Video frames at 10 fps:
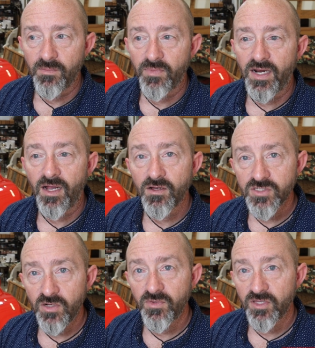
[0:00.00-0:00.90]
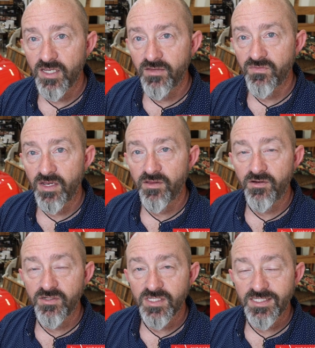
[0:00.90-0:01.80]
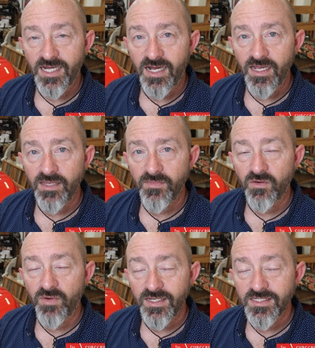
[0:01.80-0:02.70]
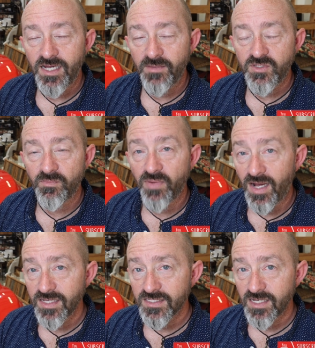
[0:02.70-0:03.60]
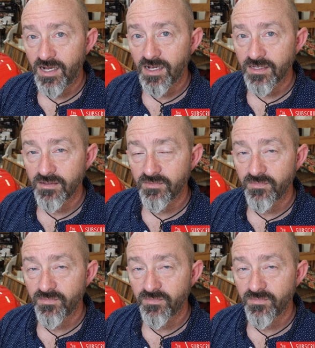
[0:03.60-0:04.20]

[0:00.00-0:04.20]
But I also believe that there is a time, right time to buy stock,